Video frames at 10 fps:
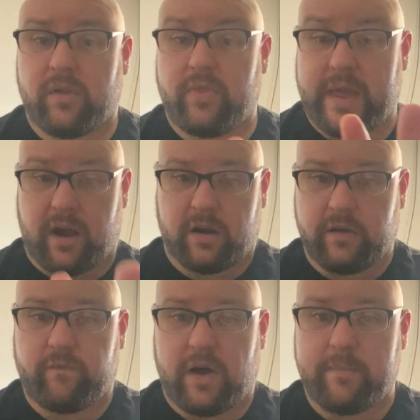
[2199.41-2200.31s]
They are
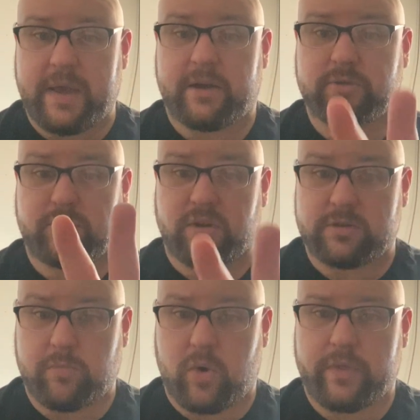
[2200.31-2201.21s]
good font makers, but there's
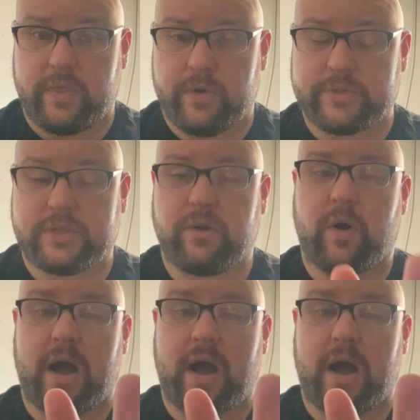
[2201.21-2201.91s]
more than those 2.